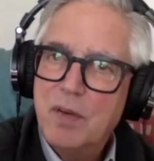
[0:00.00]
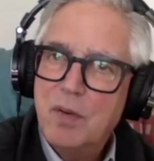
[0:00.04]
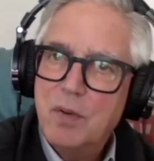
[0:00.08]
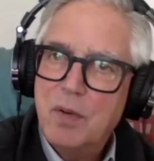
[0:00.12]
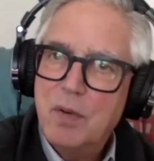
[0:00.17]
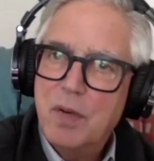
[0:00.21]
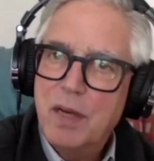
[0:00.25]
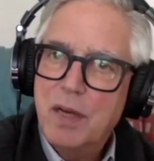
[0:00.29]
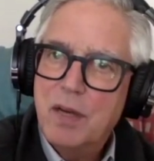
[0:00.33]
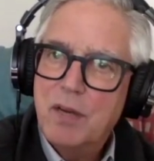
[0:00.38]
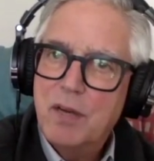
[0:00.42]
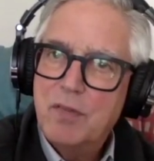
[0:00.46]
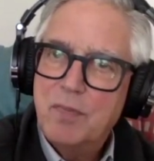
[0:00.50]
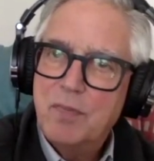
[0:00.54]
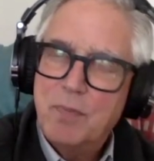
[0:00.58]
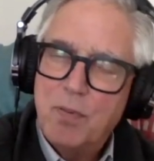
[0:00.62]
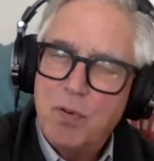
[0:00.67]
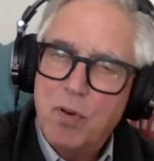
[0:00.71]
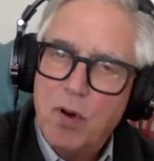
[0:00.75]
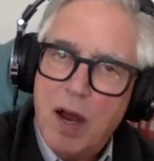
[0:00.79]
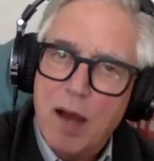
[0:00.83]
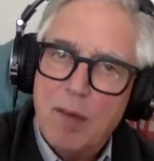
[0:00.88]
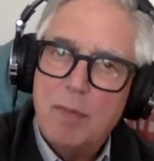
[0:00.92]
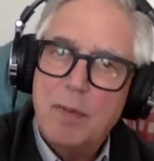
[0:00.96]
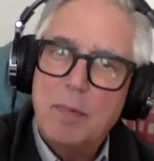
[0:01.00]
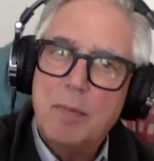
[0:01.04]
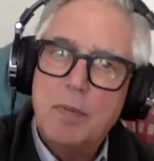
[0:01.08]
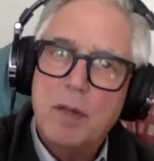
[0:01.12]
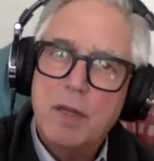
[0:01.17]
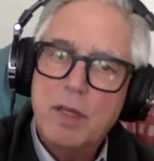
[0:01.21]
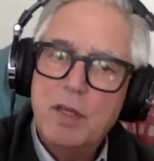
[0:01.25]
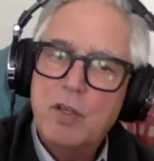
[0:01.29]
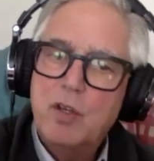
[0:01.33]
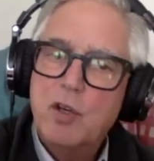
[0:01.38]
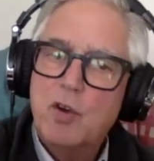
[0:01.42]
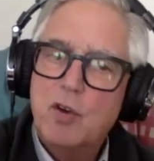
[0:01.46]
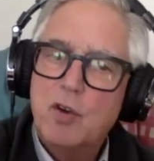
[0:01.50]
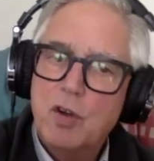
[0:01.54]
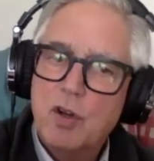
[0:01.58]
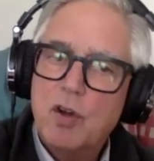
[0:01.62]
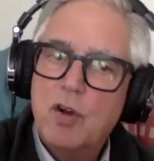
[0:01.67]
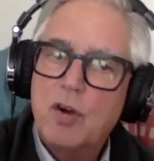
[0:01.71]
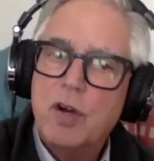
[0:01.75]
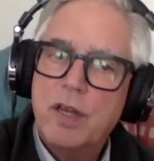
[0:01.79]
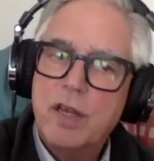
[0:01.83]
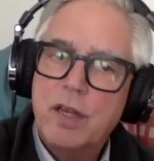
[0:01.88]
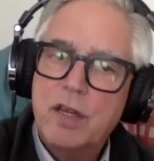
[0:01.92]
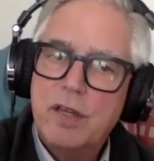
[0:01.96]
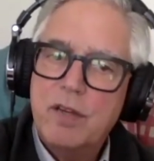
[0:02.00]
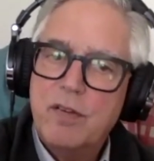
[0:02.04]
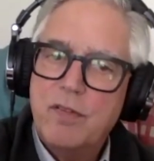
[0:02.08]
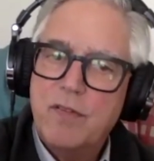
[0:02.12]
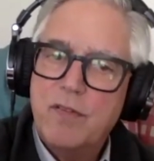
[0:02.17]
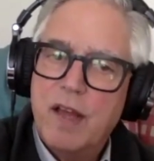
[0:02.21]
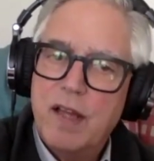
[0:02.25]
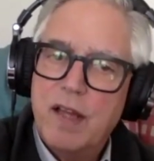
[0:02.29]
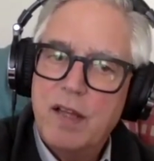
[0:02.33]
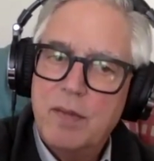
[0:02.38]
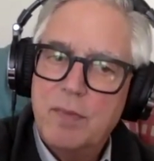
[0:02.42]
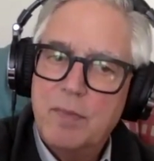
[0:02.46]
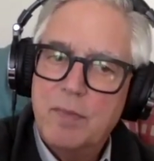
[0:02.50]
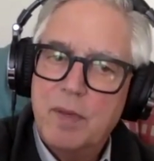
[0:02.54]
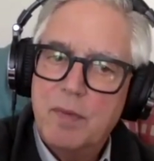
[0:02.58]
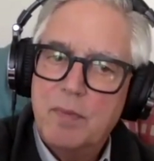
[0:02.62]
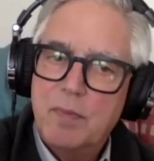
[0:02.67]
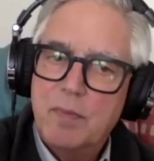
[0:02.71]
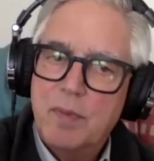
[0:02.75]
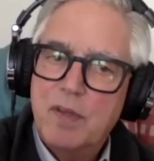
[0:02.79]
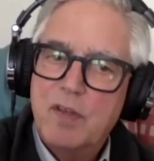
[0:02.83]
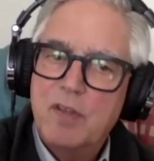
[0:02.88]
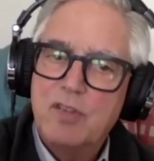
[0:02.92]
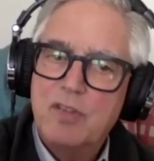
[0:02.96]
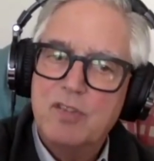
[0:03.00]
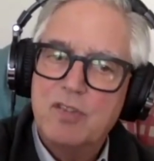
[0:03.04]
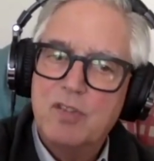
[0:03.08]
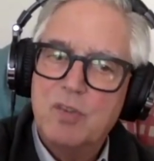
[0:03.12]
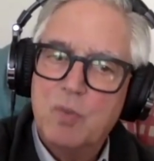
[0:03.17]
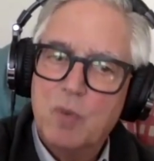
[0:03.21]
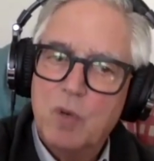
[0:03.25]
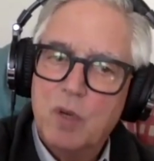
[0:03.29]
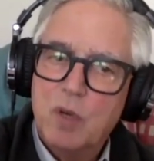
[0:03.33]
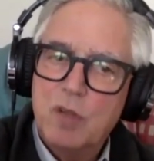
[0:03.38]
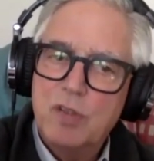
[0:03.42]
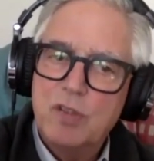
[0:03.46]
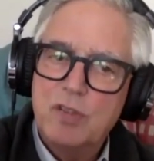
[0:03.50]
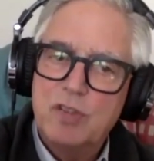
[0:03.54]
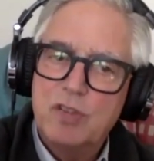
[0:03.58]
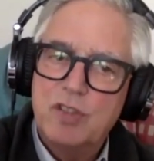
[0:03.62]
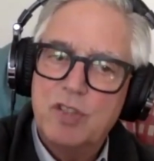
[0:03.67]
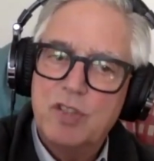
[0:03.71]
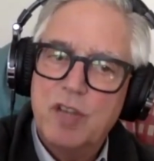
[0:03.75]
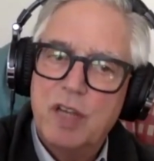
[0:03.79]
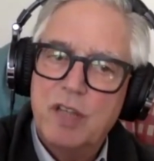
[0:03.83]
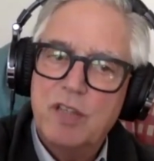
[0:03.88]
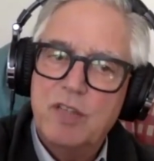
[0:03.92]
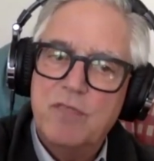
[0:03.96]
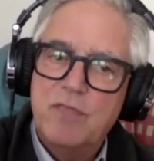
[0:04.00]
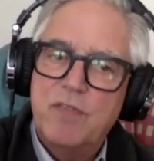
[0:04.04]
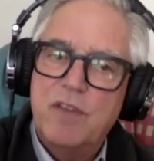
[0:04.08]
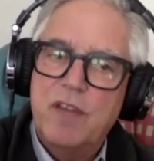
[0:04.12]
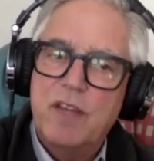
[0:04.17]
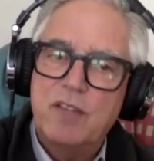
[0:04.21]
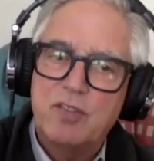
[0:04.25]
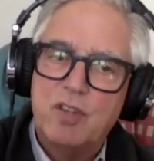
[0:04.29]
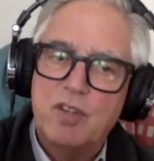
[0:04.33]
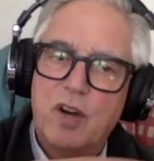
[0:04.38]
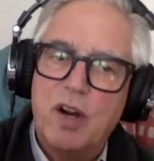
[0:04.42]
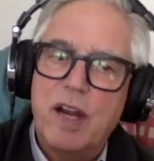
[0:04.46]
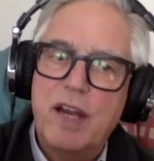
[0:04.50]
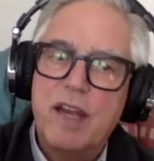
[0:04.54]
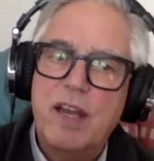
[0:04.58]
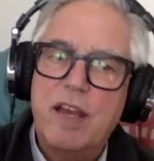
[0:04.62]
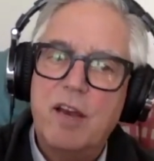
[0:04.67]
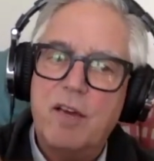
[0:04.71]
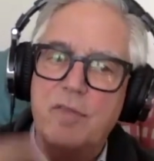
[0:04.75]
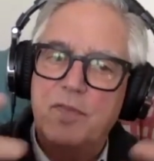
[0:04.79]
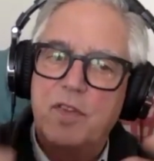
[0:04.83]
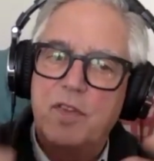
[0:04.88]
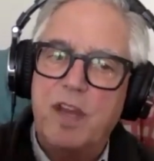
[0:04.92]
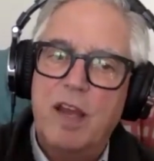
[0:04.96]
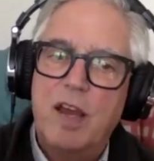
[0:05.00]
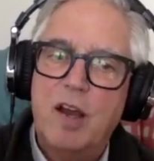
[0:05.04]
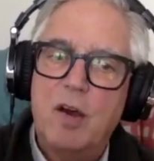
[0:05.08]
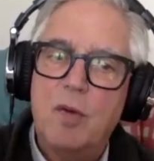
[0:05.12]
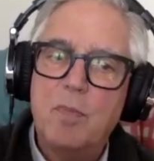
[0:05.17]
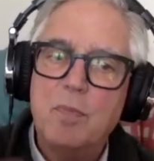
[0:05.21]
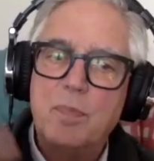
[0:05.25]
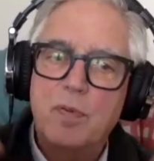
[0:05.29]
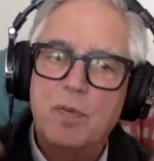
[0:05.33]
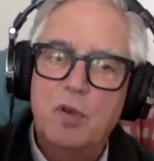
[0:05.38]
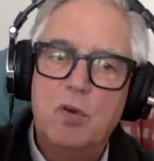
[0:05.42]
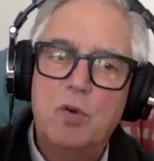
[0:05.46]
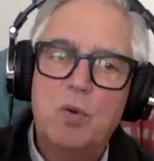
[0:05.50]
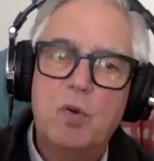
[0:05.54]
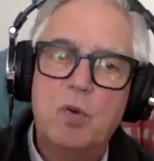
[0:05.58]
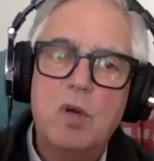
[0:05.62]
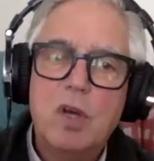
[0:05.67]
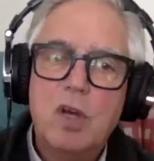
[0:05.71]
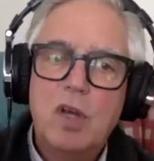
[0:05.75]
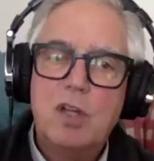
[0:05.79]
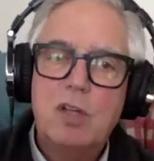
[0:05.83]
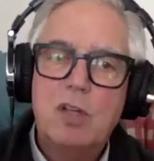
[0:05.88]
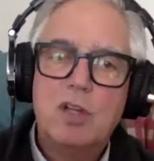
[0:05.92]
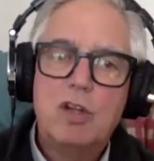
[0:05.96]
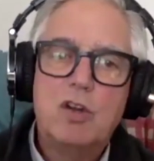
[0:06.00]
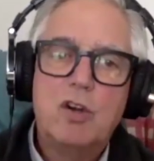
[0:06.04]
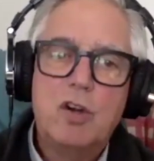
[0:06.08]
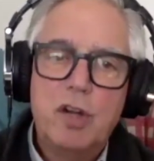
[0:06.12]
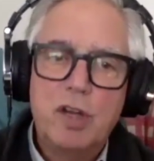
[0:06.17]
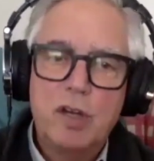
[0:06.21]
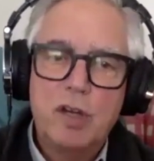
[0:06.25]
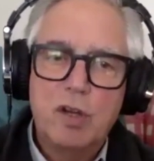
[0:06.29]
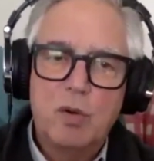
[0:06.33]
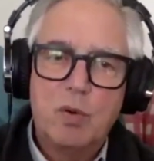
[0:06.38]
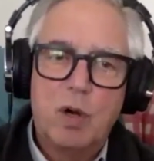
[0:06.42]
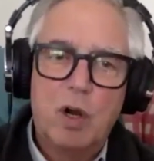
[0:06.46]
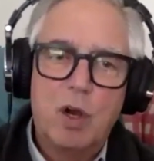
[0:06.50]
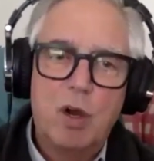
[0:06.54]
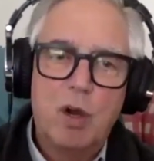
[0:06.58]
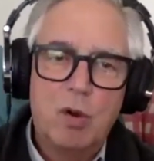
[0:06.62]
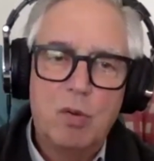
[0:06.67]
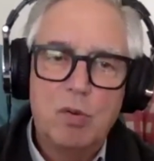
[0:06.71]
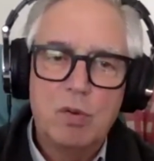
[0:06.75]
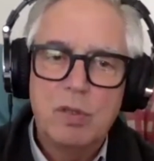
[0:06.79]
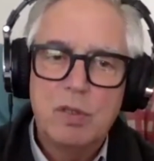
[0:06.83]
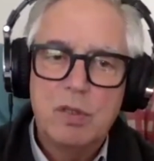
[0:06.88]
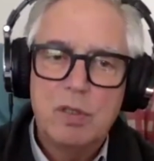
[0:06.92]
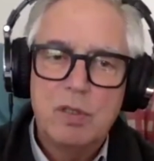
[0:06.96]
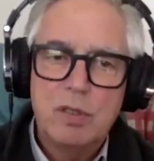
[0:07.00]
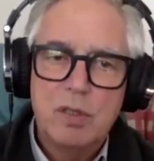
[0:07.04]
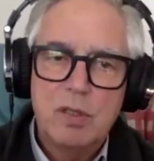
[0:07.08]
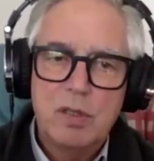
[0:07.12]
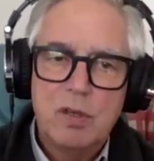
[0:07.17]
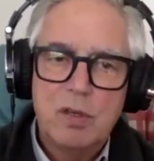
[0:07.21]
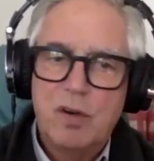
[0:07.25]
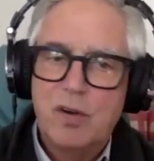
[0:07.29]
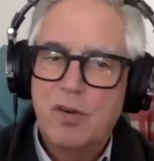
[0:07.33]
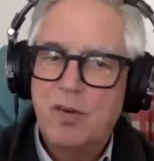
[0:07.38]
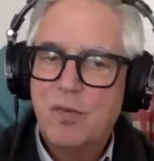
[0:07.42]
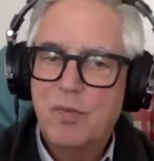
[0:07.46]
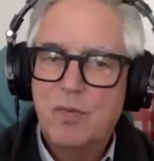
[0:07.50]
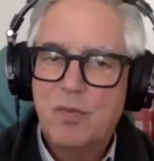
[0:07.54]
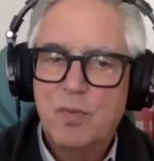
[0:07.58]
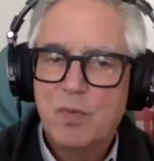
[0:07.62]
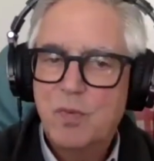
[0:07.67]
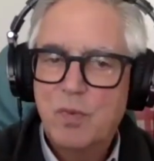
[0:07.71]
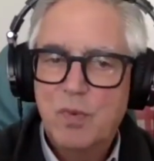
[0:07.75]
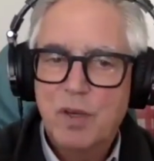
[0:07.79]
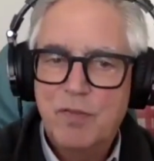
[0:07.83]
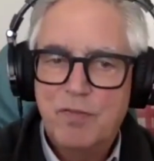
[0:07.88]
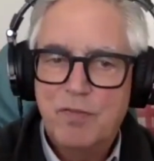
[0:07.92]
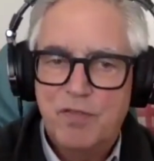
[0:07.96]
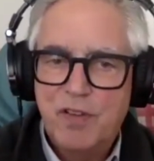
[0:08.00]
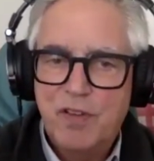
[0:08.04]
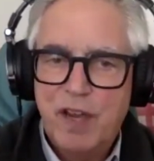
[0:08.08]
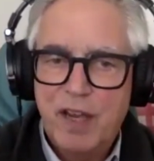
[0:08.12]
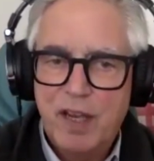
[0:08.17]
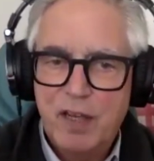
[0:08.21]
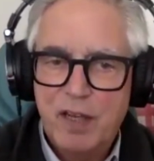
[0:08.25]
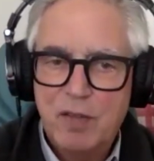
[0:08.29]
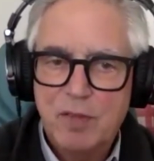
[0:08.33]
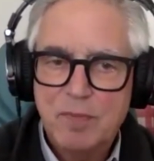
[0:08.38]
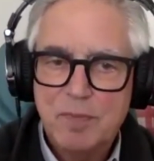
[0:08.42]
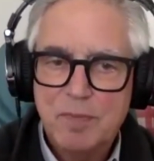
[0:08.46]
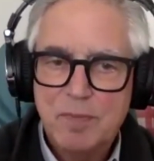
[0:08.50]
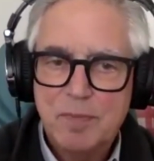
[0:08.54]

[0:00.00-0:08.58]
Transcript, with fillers: around probably your learning and development because the world is changing faster. I have to help you learn and grow or we fail.